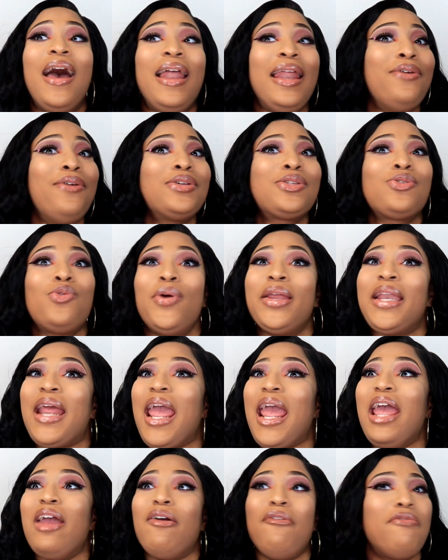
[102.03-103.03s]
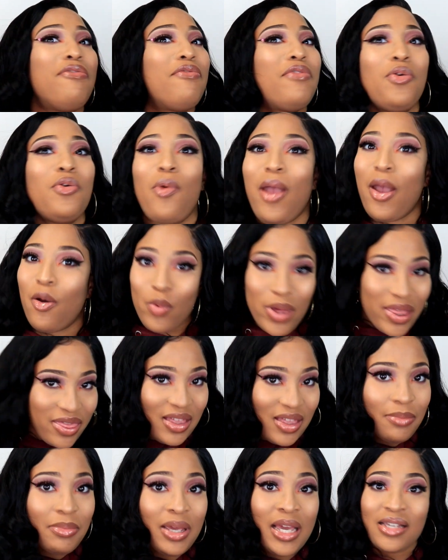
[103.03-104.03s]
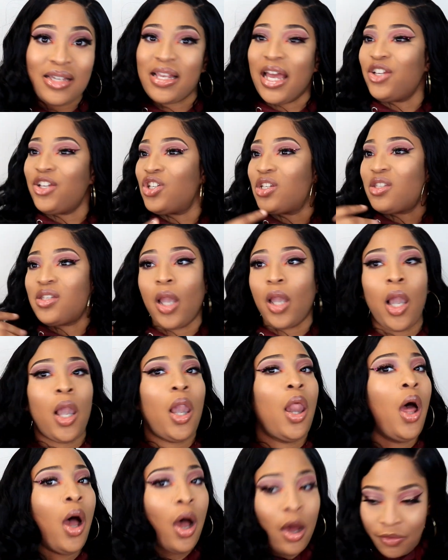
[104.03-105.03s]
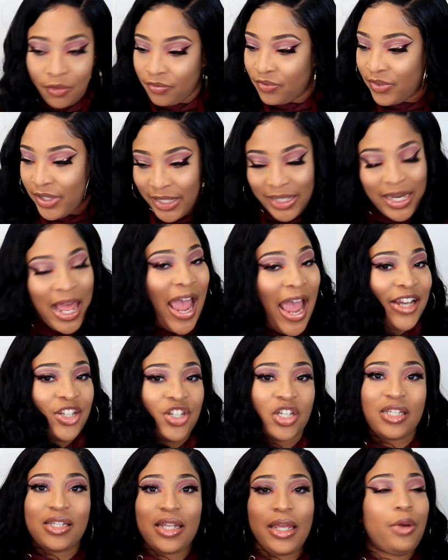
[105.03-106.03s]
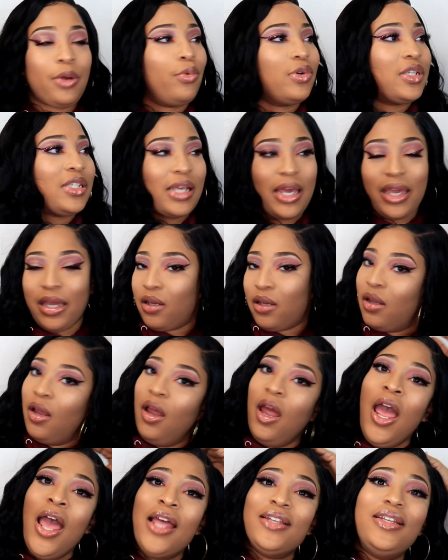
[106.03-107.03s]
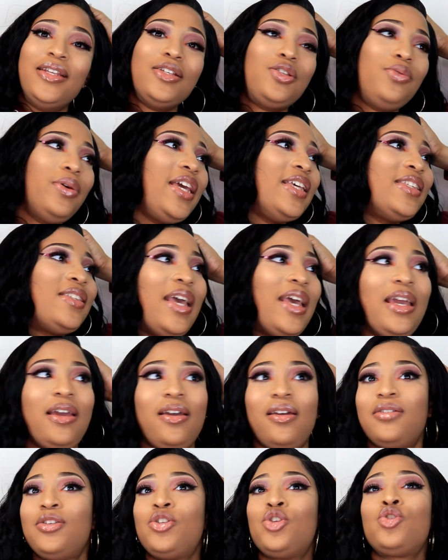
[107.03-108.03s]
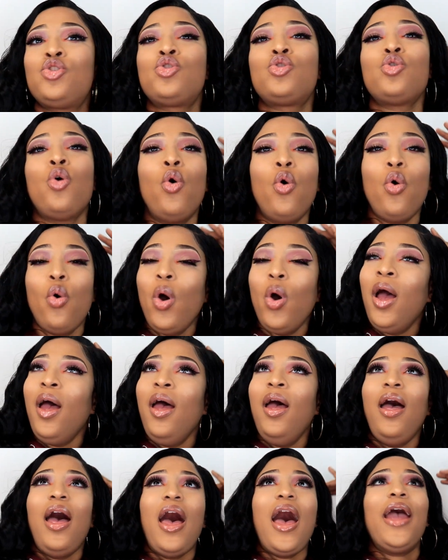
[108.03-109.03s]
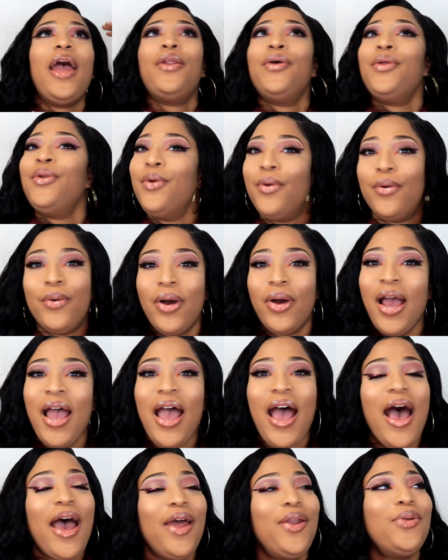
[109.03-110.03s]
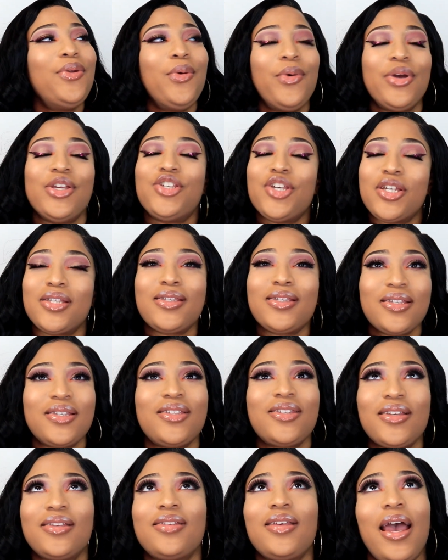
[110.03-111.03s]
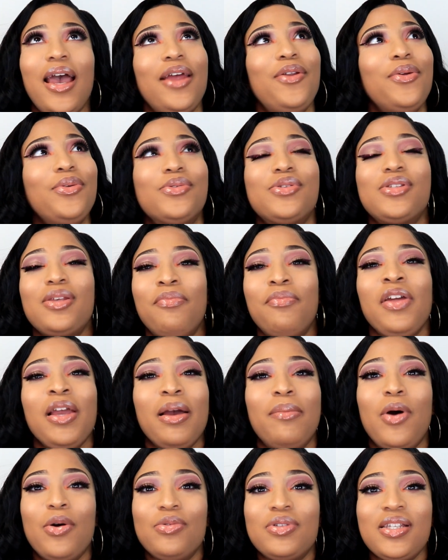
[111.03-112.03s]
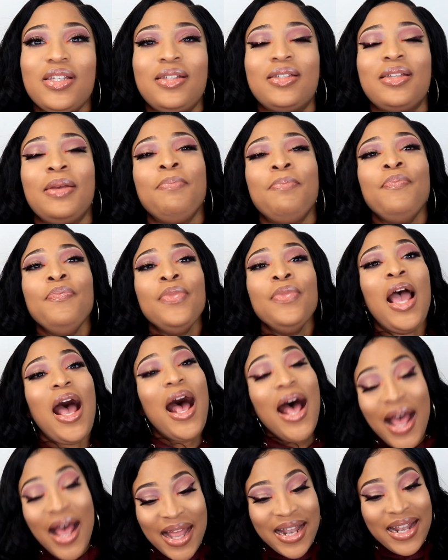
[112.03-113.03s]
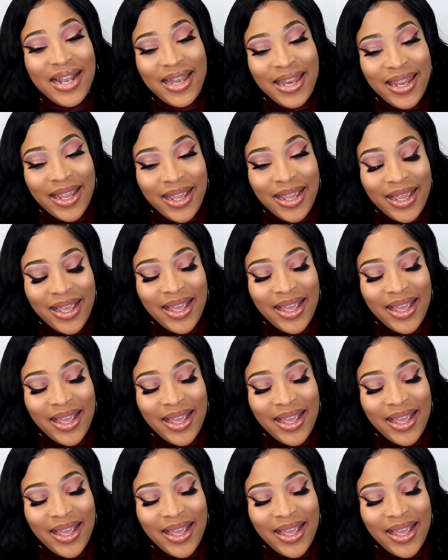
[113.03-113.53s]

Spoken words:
and I was going everywhere with it because I just loved it. I just like was like, this wig is like so, I don't know, it's just it's I don't know, something about it. And